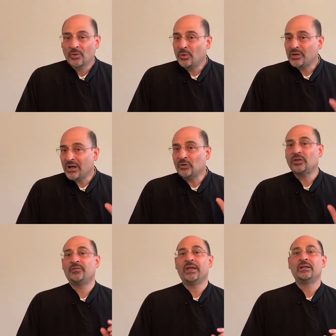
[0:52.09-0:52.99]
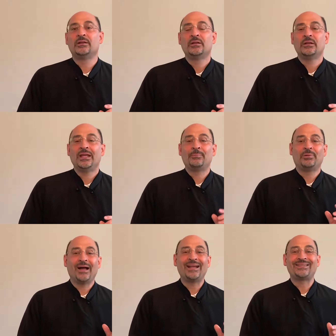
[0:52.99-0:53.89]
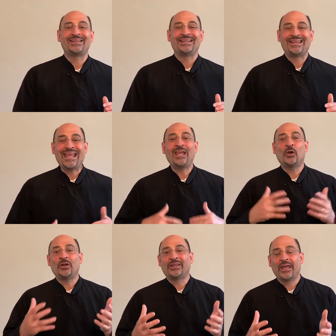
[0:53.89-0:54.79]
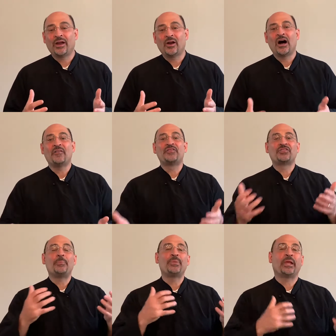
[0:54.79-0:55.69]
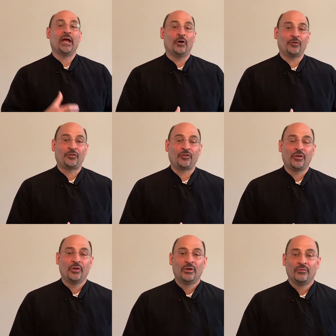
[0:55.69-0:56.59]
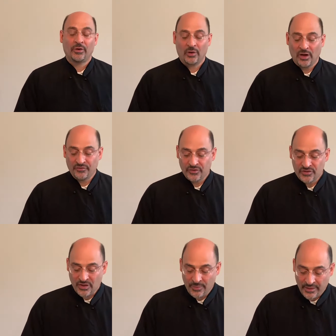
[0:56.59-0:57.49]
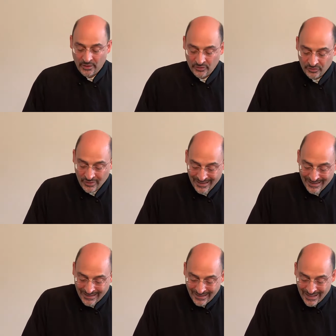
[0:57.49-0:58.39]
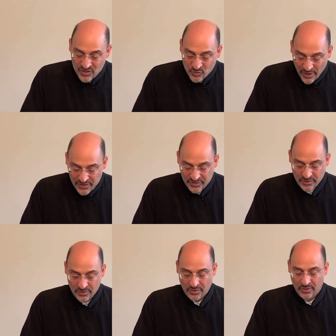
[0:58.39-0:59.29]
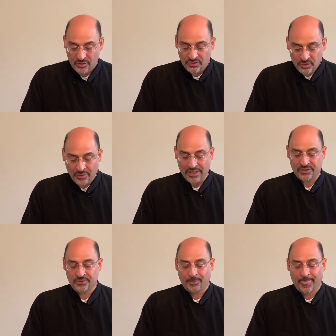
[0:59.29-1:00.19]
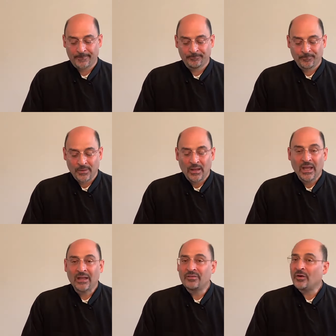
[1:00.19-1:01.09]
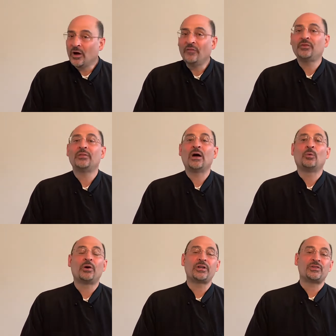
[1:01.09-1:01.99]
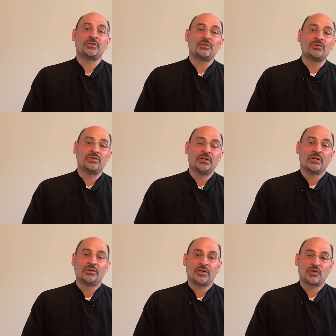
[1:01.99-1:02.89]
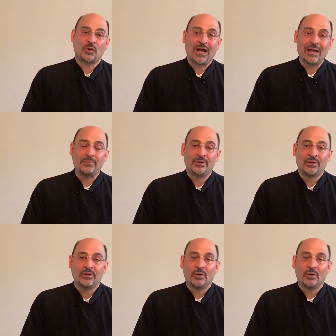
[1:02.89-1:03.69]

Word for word: The word cultivate implies taking good care of something else, very often something else entrusted to us. And very often that word is used to describe